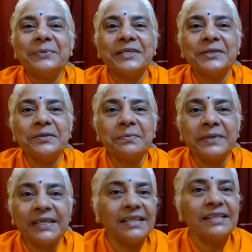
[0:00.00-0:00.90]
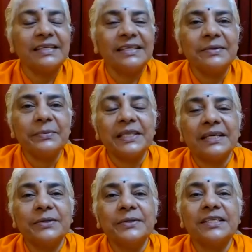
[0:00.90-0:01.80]
we don't begin the day
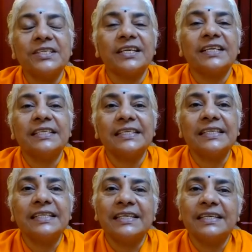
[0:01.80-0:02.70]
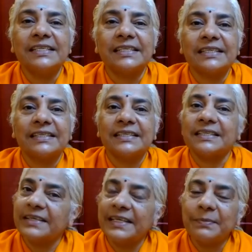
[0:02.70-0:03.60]
without chanting these uh,
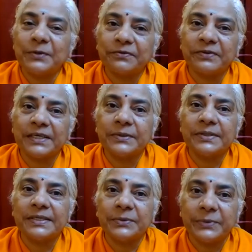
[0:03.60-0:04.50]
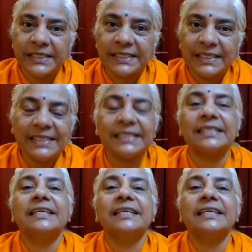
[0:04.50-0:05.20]
three profound verses.